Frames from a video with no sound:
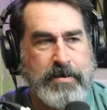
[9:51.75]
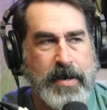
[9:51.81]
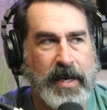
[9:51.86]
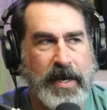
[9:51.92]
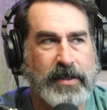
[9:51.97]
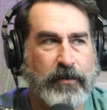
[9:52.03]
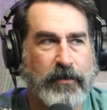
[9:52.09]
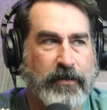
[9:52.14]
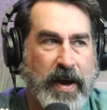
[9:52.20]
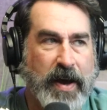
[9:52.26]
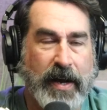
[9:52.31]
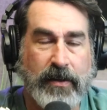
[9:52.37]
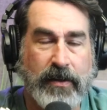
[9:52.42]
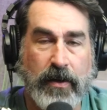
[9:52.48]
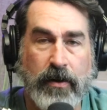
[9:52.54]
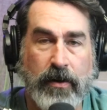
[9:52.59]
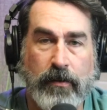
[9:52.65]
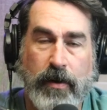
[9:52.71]
It's a fact,
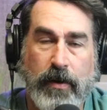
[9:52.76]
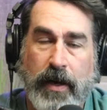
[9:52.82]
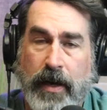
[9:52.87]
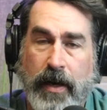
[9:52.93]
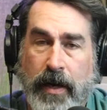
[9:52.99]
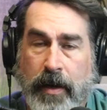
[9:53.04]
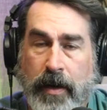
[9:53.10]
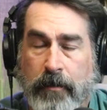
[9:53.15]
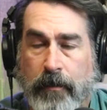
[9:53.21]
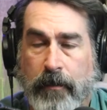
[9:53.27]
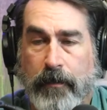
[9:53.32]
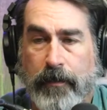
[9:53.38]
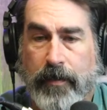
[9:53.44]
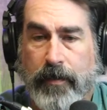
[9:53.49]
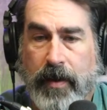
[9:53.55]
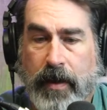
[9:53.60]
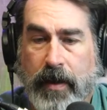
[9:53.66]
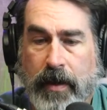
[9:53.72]
though.
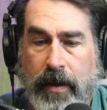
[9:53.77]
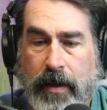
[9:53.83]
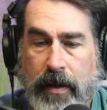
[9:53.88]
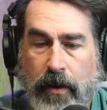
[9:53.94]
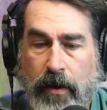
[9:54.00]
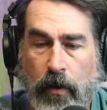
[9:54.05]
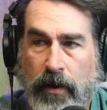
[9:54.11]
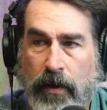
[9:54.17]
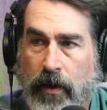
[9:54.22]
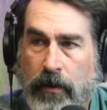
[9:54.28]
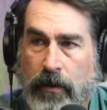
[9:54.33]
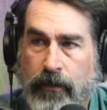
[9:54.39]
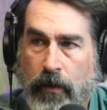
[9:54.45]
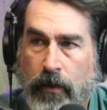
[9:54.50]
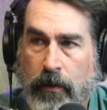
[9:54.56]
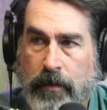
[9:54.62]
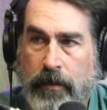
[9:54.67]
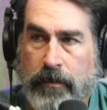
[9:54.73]
Only look
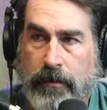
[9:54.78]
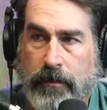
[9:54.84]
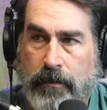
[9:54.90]
forward,